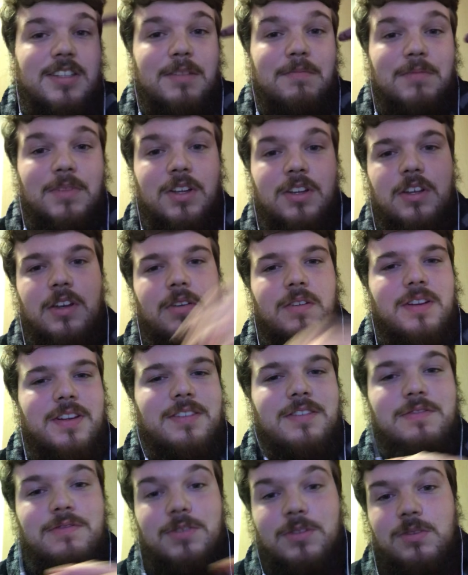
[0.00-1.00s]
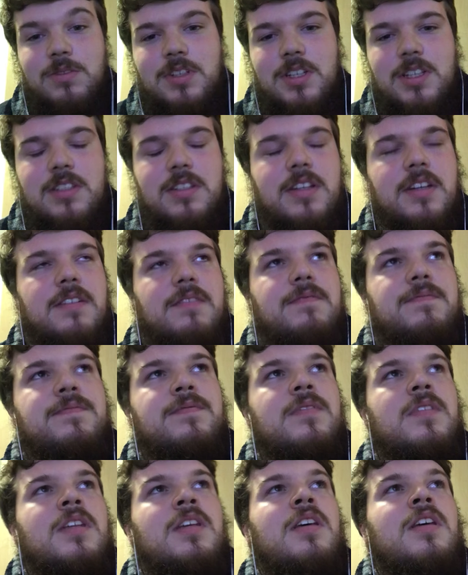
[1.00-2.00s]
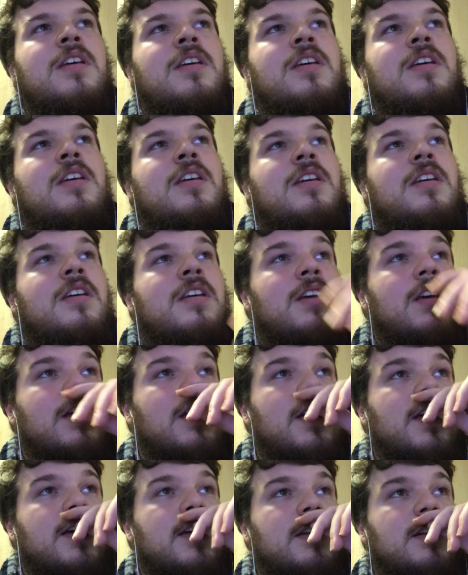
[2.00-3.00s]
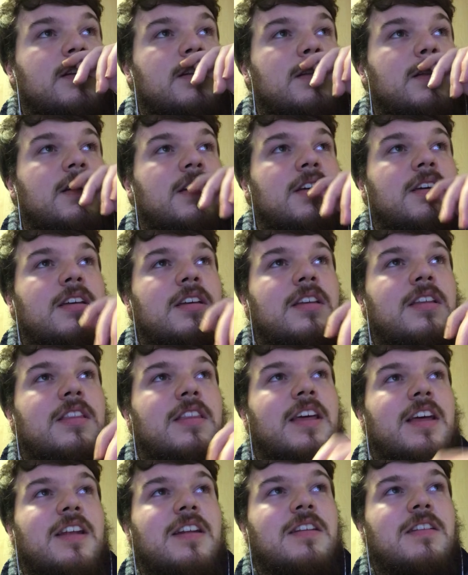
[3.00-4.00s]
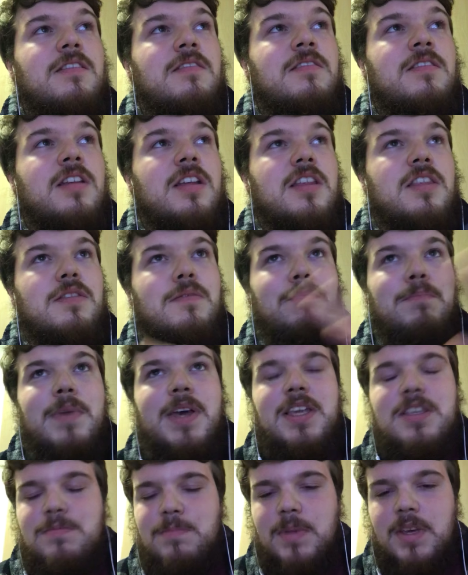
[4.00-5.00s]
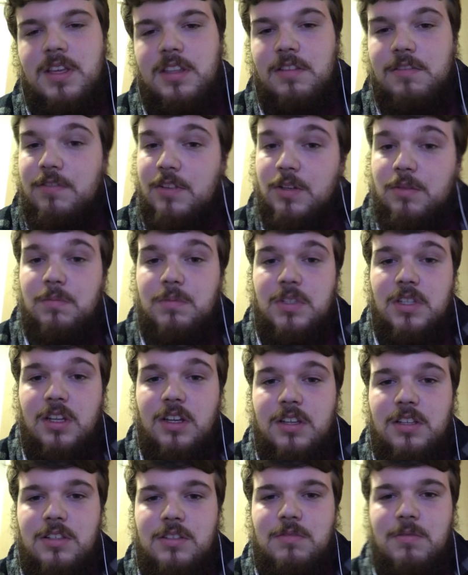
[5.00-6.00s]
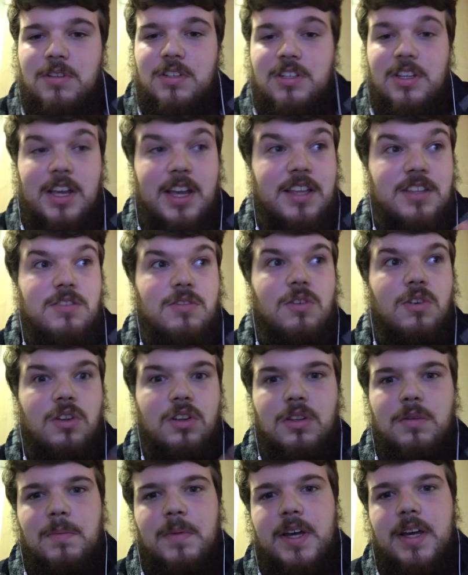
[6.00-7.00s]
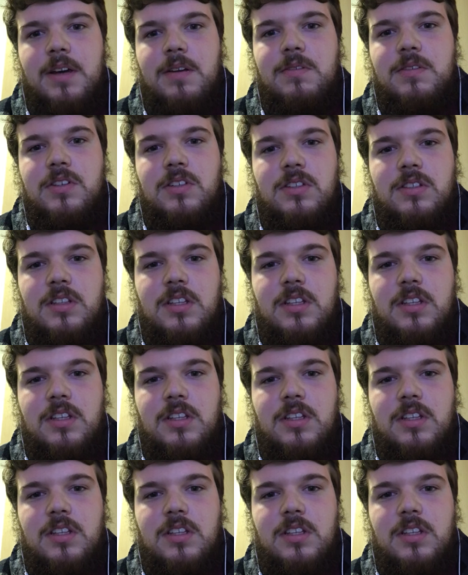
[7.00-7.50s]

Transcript: I'm not going into full detail. And then like the best bit of the film starts where she has all her powers.